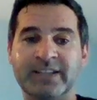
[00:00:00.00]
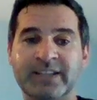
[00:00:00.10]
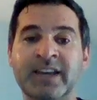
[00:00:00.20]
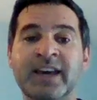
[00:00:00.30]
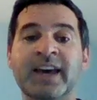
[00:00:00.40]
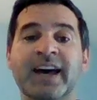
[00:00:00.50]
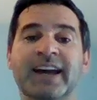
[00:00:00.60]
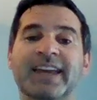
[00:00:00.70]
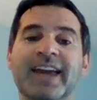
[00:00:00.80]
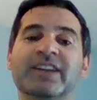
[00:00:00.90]
Again, your
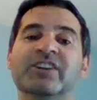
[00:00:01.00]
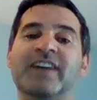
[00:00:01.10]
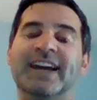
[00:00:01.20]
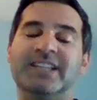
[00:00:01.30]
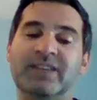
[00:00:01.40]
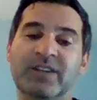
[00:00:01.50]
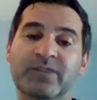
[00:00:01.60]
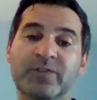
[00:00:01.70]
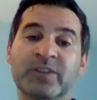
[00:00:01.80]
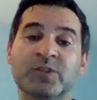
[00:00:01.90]
activity for this
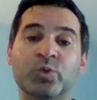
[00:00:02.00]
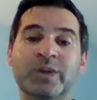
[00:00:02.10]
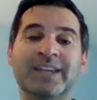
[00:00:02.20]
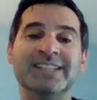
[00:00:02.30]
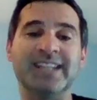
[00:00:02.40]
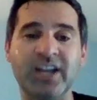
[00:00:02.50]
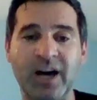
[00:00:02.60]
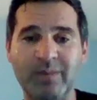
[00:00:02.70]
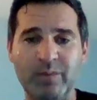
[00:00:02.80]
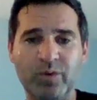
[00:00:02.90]
week is to come up with
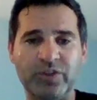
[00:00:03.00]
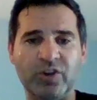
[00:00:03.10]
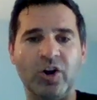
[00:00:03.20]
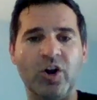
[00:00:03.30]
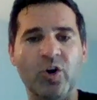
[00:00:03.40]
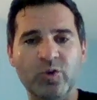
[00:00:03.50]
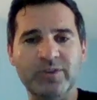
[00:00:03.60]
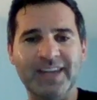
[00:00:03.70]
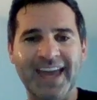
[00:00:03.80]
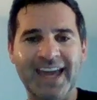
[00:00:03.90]
your own game
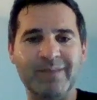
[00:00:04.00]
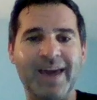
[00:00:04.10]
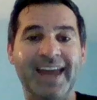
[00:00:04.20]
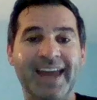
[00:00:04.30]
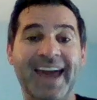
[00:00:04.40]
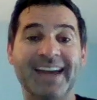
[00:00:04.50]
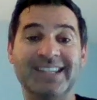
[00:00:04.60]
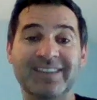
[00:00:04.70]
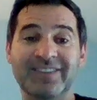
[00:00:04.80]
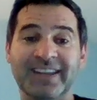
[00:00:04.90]
and activity.
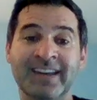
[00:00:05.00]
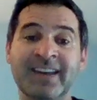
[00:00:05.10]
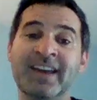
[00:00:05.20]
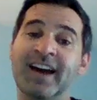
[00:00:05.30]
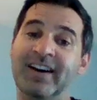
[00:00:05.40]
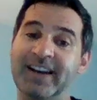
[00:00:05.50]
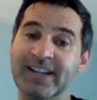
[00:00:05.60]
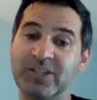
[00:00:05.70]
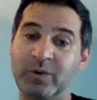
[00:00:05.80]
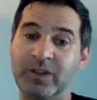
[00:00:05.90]
All right, so we're
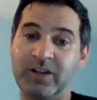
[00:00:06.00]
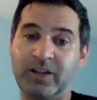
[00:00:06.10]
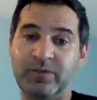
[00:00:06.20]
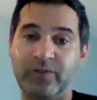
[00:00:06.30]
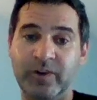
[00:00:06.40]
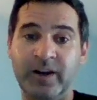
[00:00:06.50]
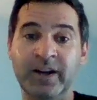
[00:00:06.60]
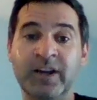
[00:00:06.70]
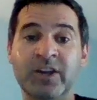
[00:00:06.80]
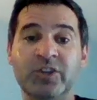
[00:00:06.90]
looking for you to
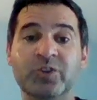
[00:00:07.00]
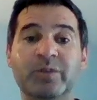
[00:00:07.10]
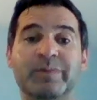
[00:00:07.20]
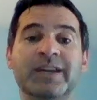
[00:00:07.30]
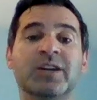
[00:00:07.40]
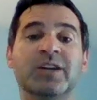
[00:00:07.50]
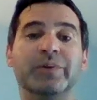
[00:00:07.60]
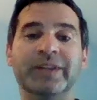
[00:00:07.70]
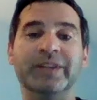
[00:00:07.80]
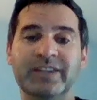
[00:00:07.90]
be completely
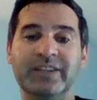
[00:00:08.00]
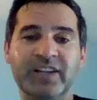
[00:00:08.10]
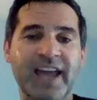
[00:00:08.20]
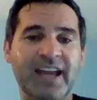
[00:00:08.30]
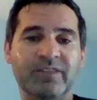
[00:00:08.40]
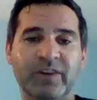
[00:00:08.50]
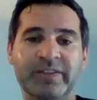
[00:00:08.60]
creative on this one.